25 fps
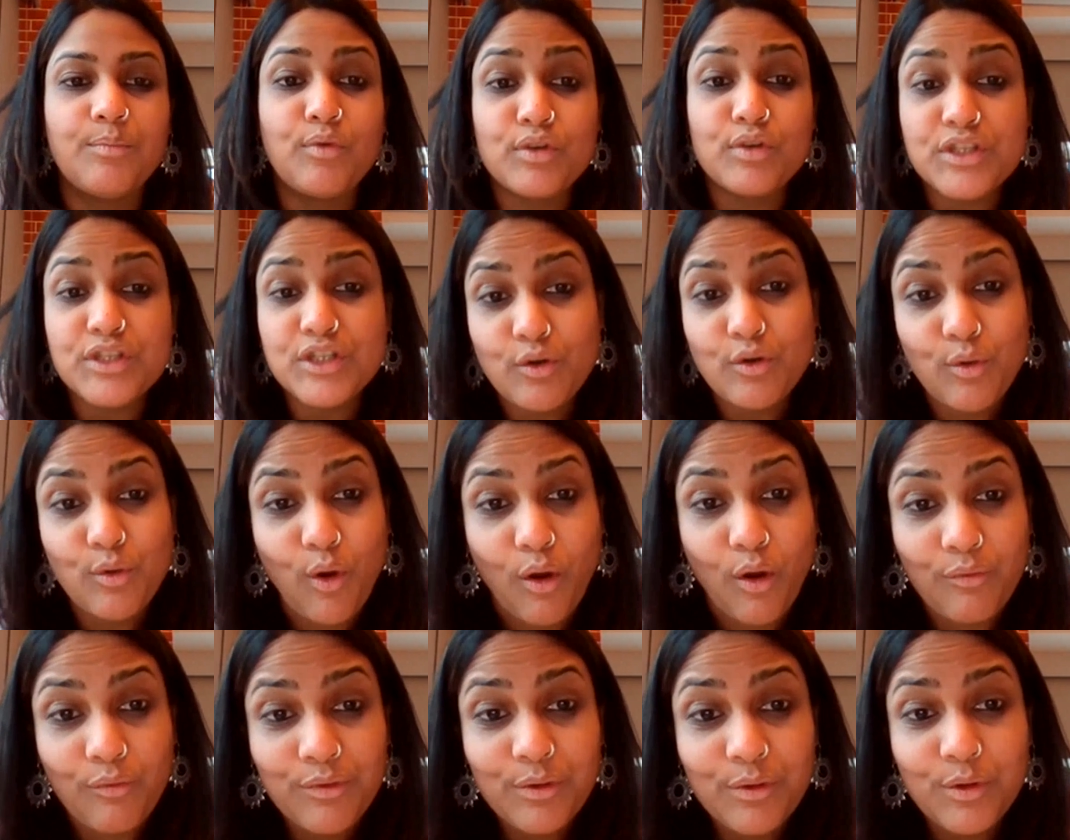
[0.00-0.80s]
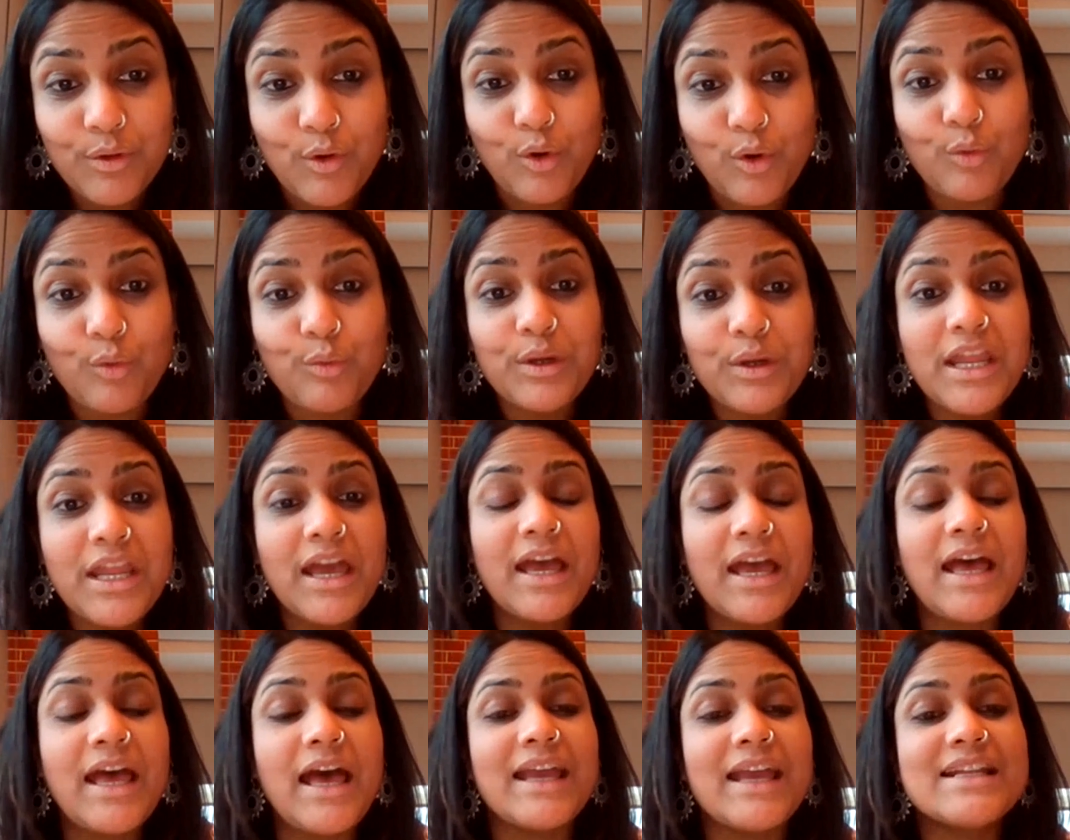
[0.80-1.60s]
Post COVID,
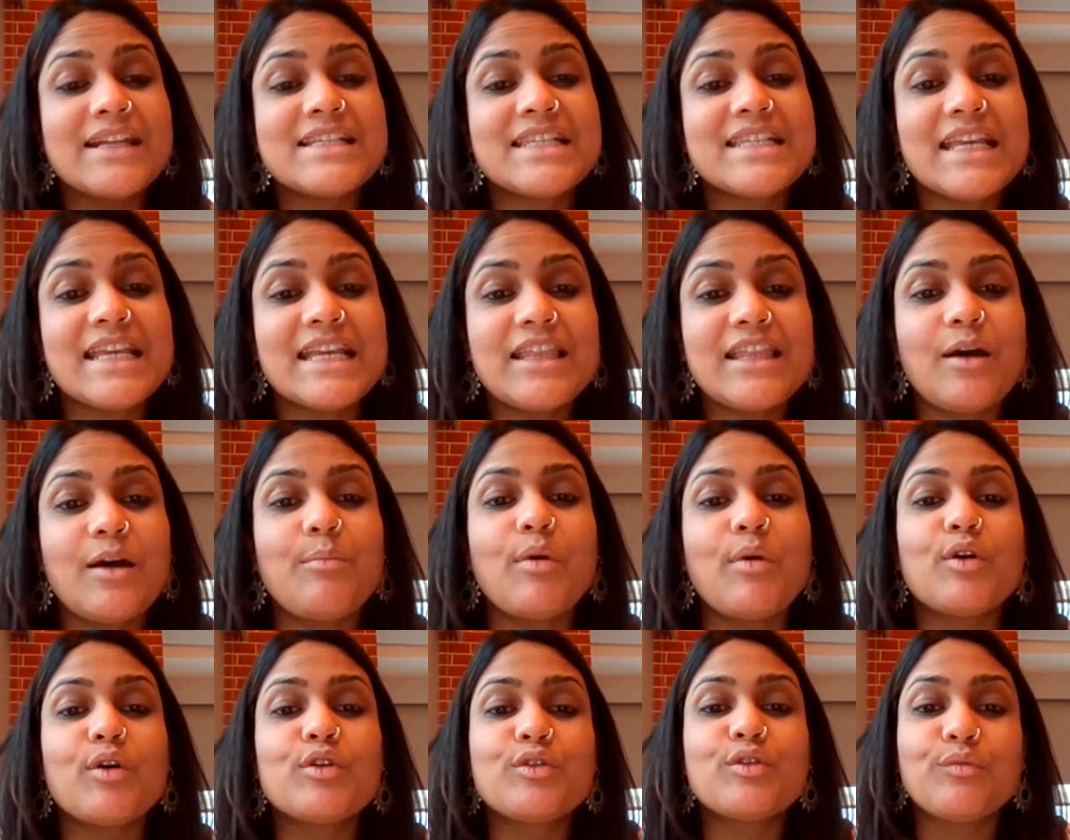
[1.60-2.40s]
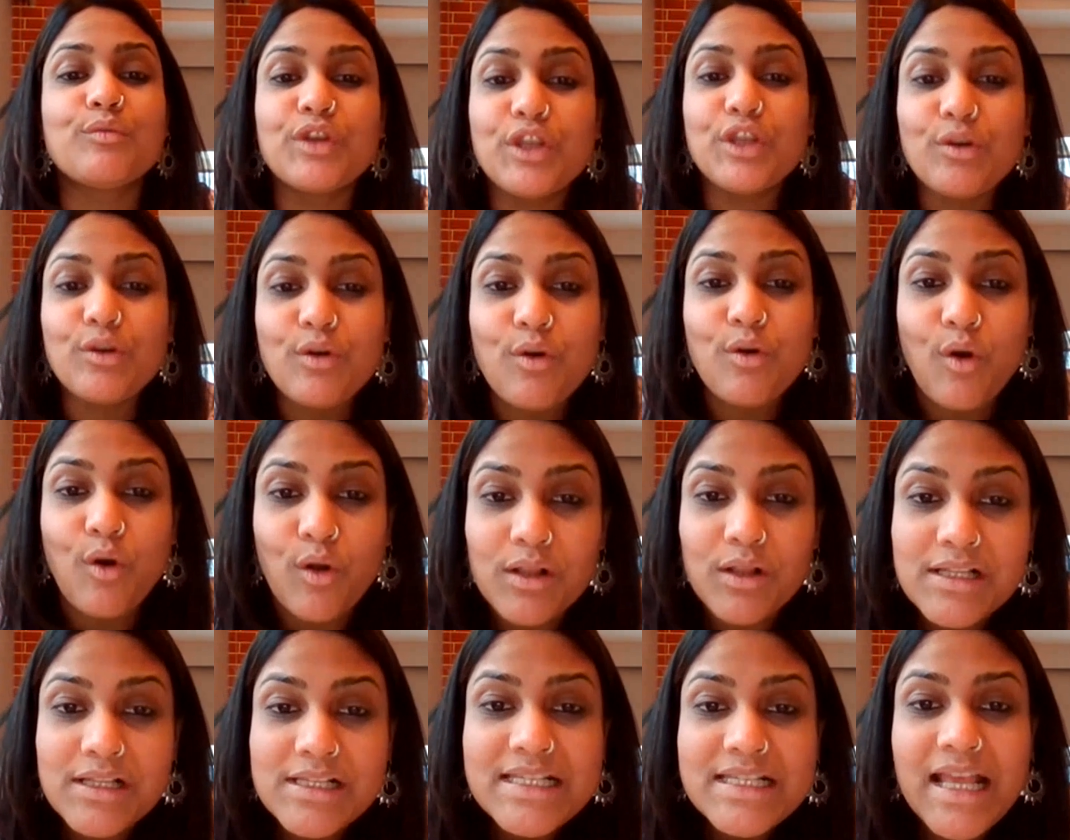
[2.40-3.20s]
I'd say the amount of video
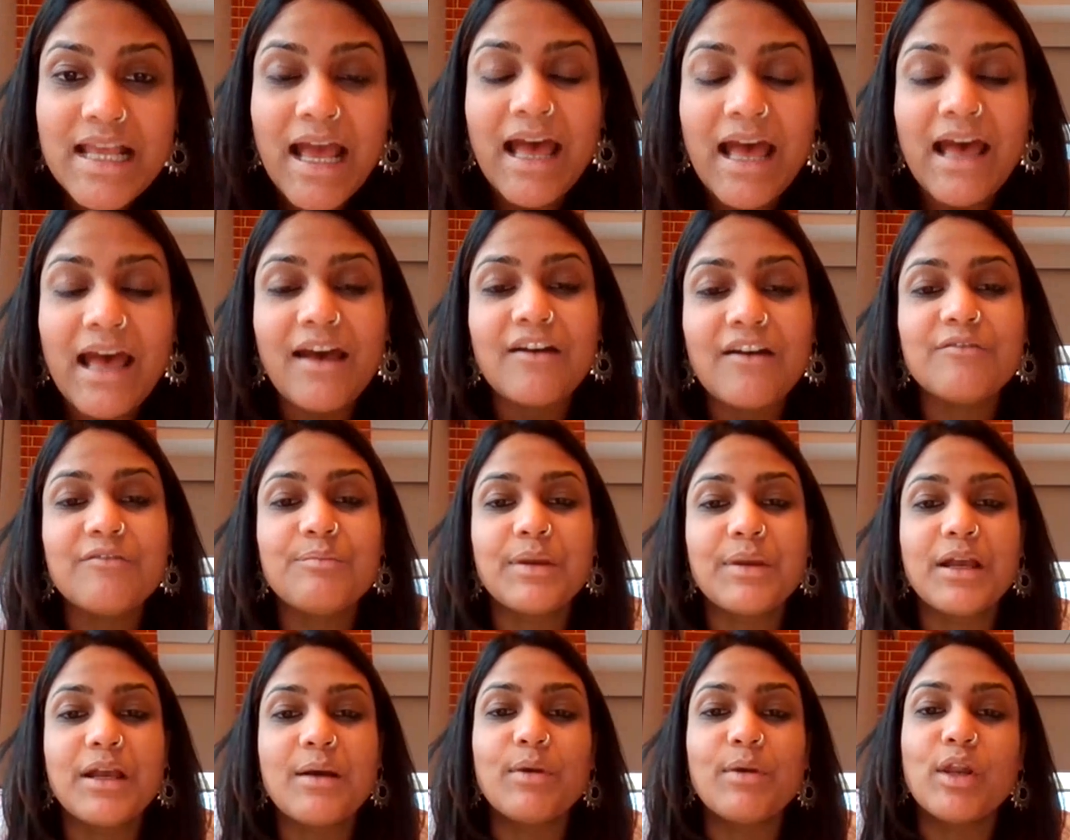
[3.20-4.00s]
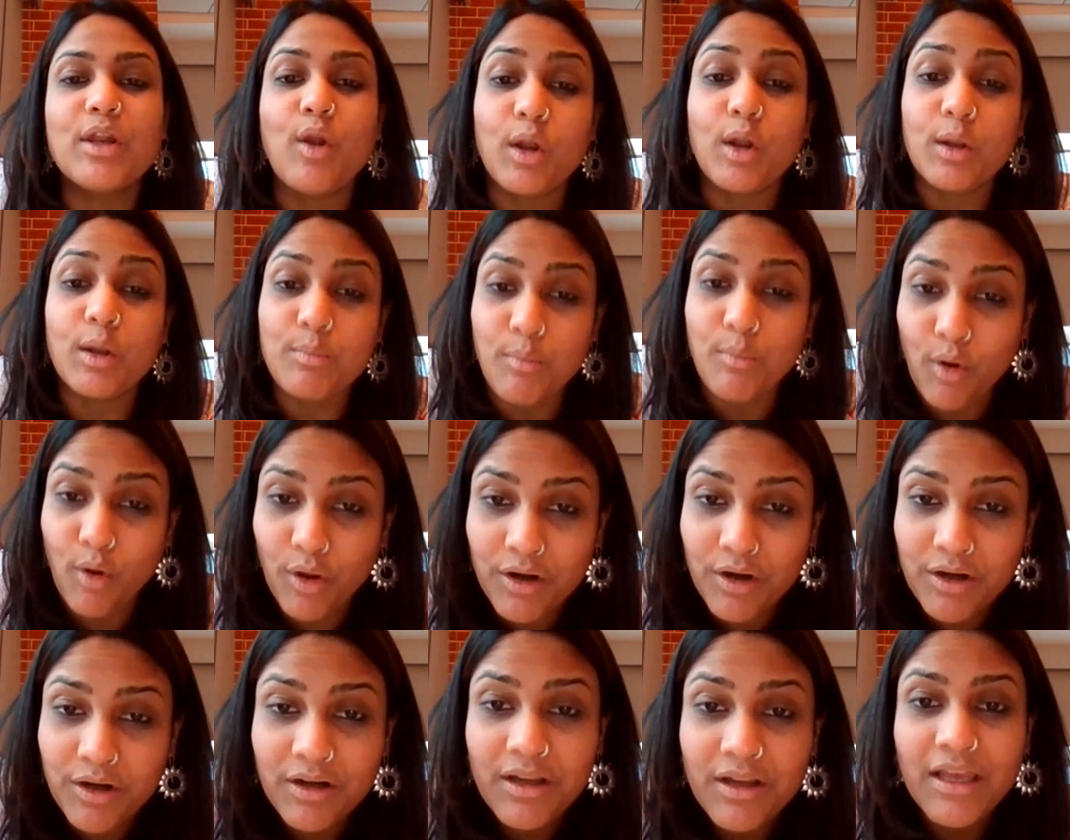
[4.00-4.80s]
calls have become a lot
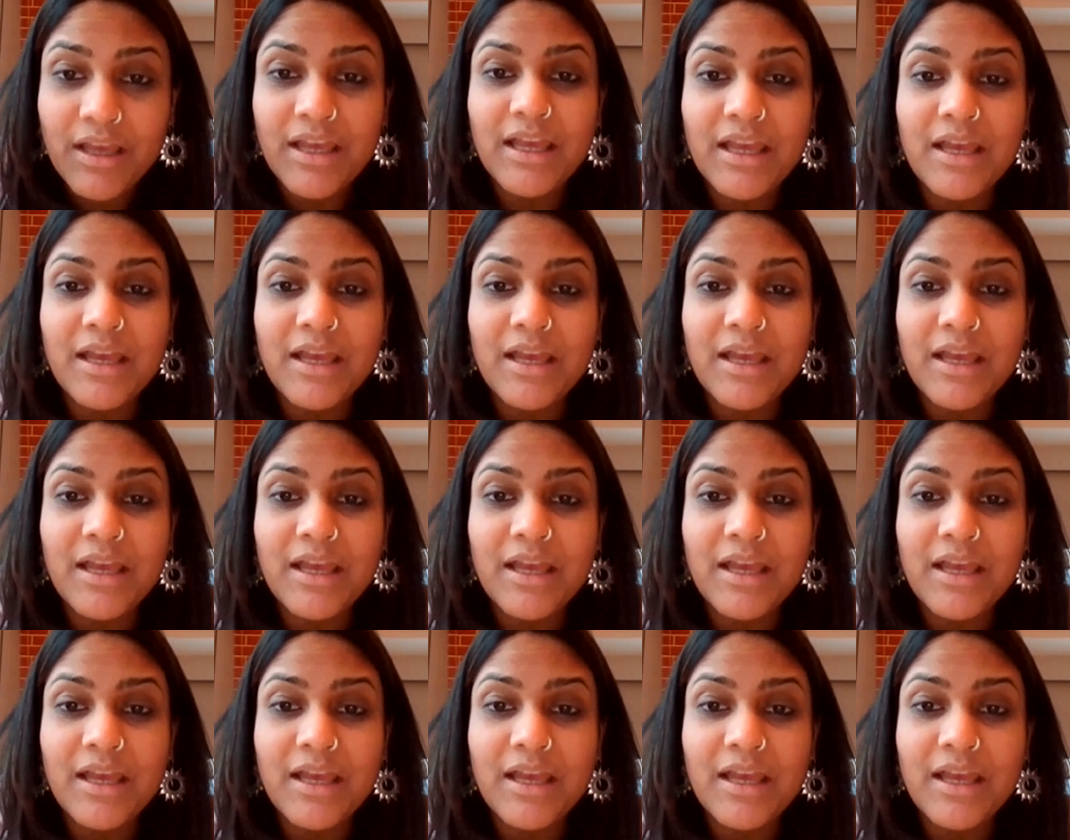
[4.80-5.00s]
more.